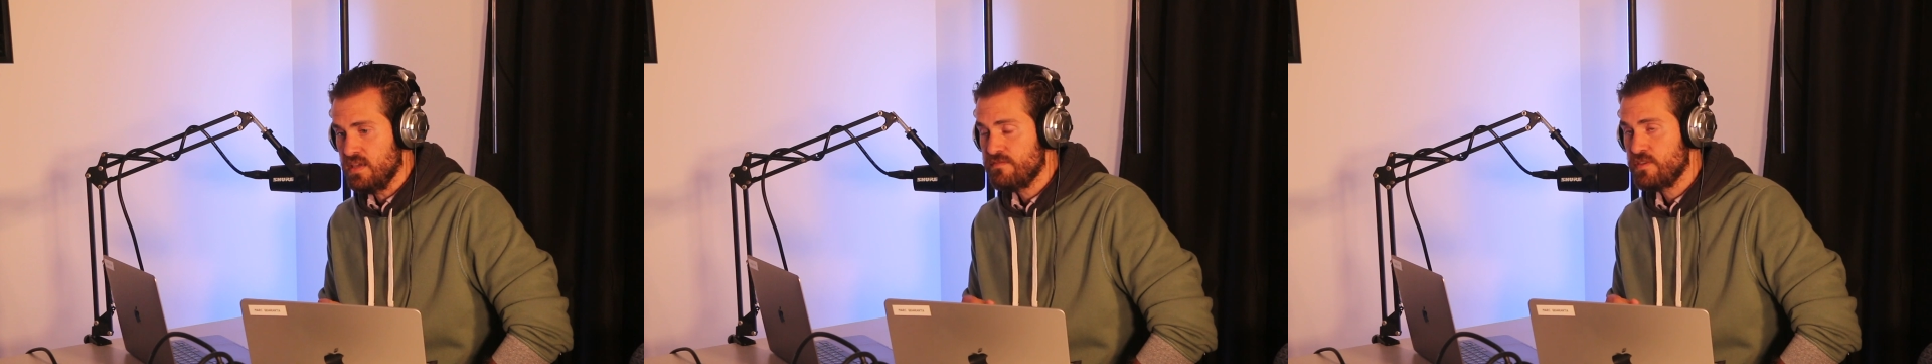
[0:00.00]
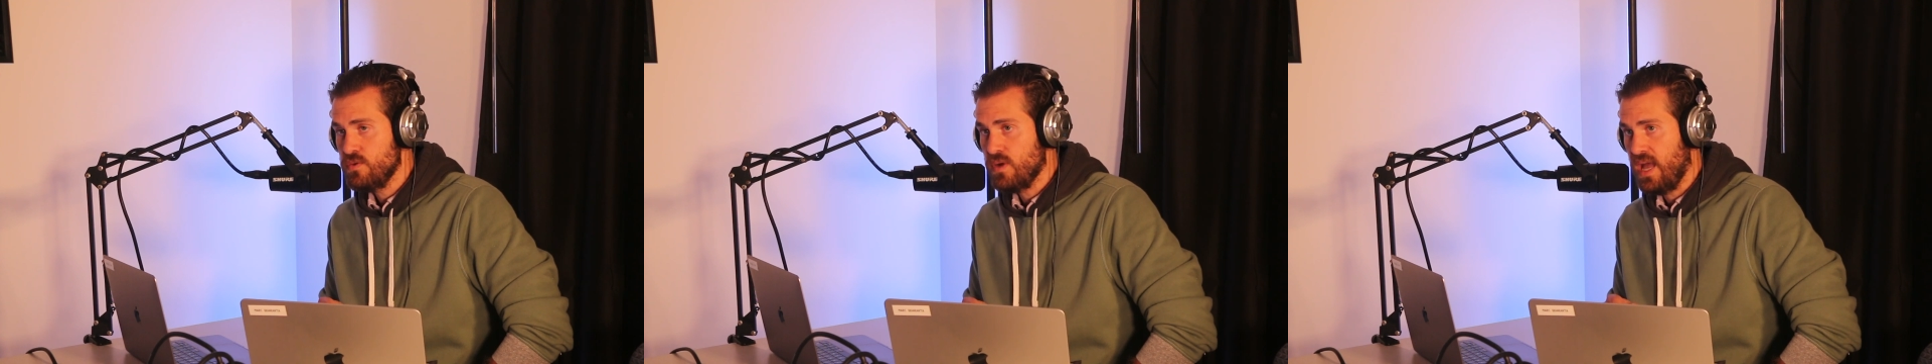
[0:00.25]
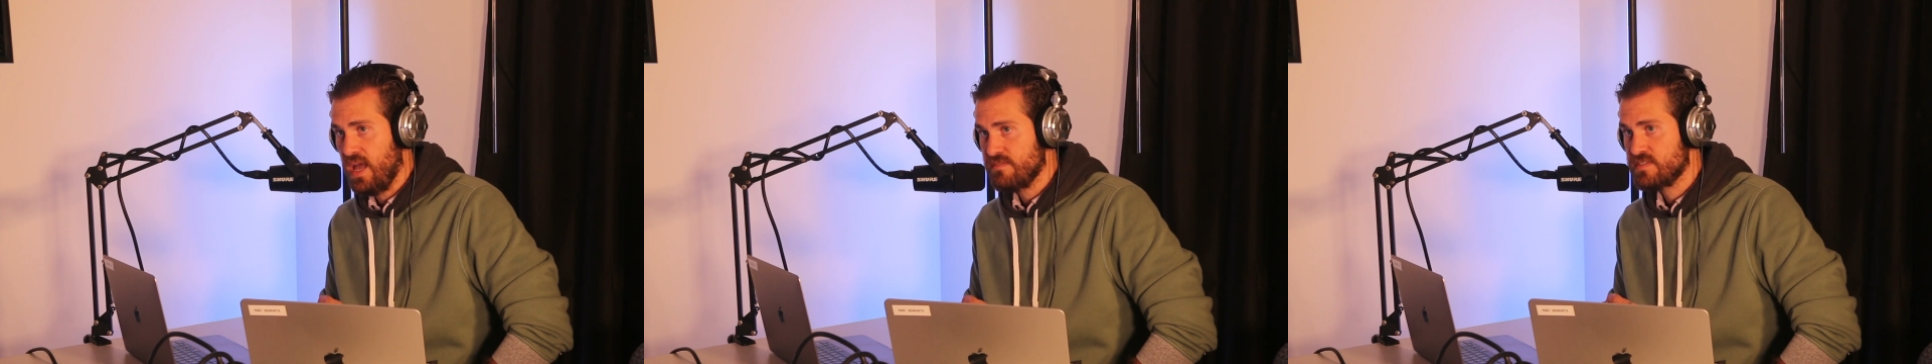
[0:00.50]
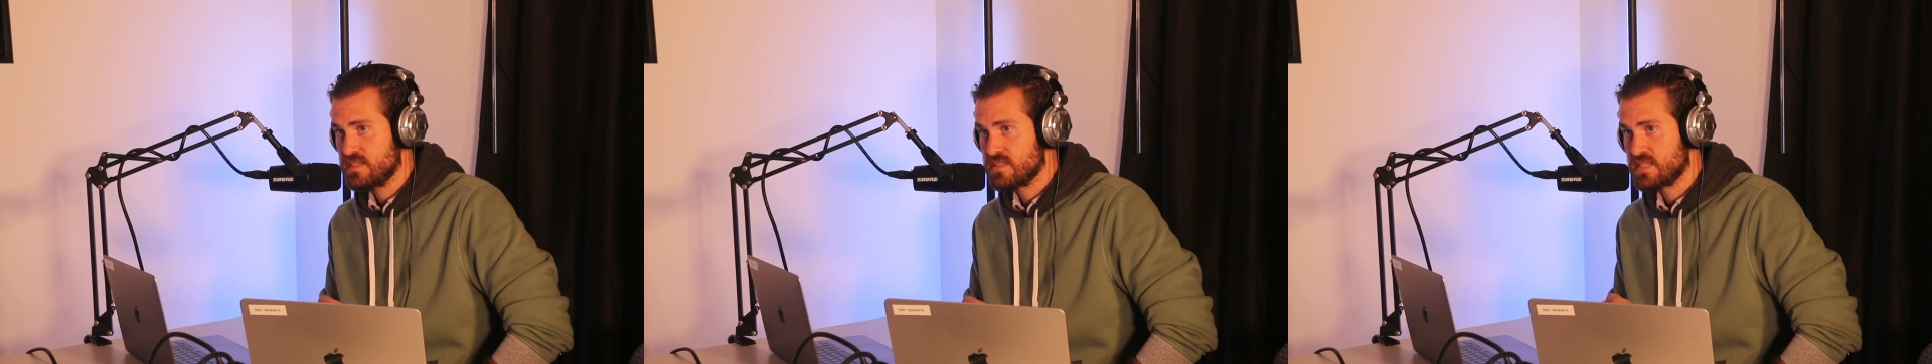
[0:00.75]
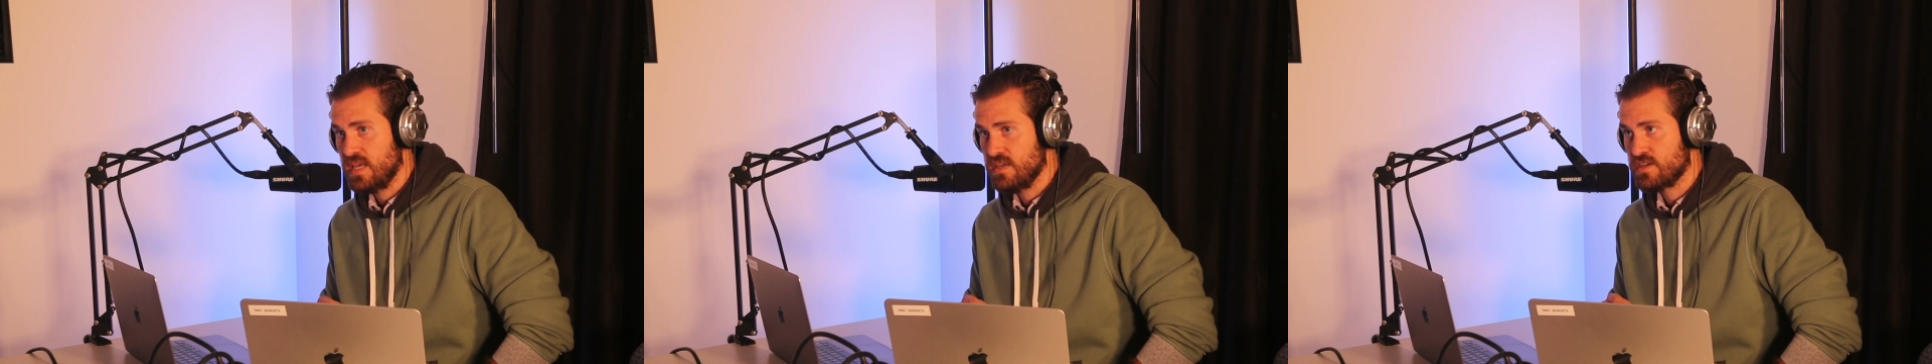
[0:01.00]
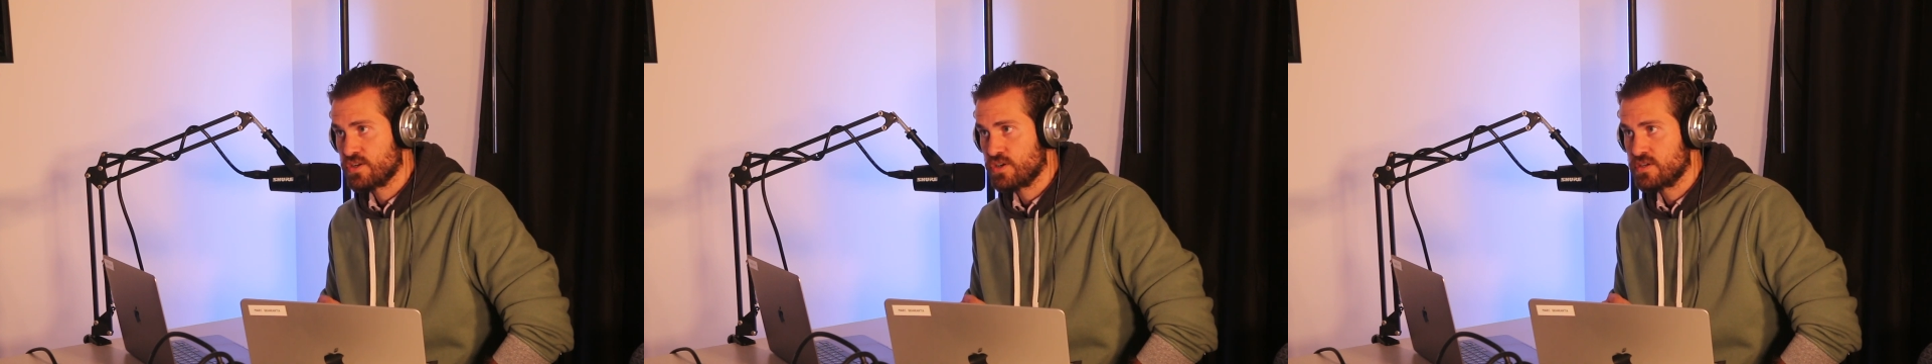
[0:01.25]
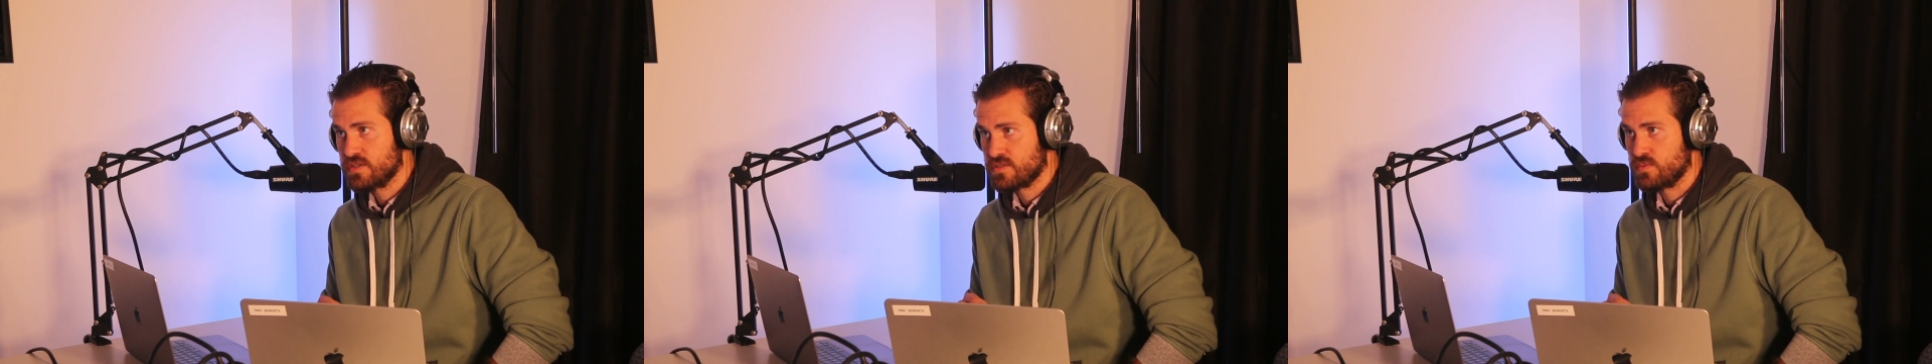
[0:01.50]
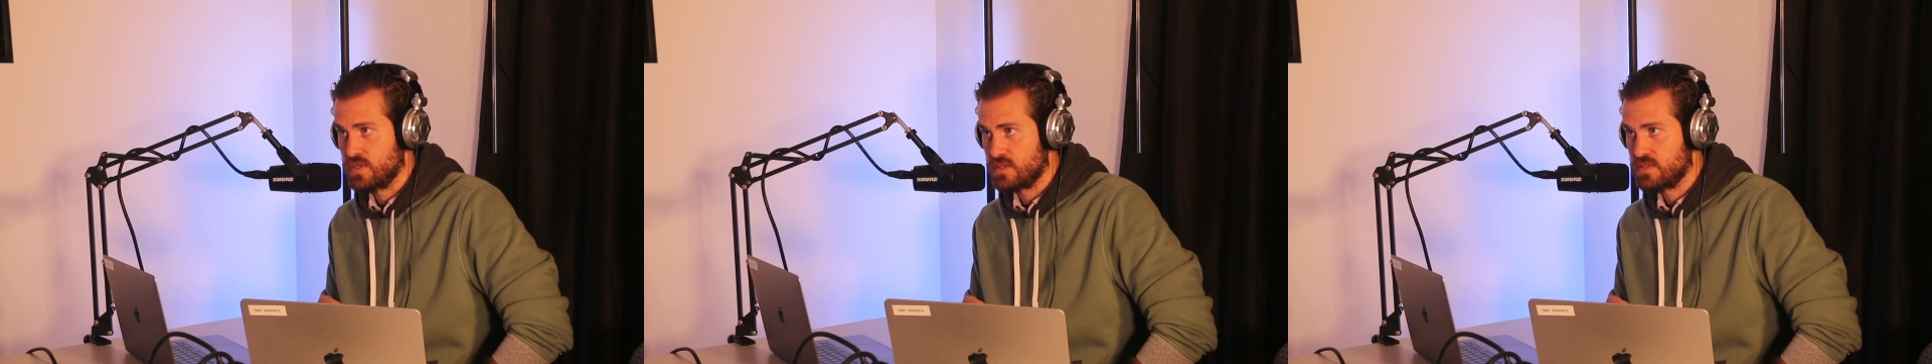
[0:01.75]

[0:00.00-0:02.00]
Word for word: If you have to say a curse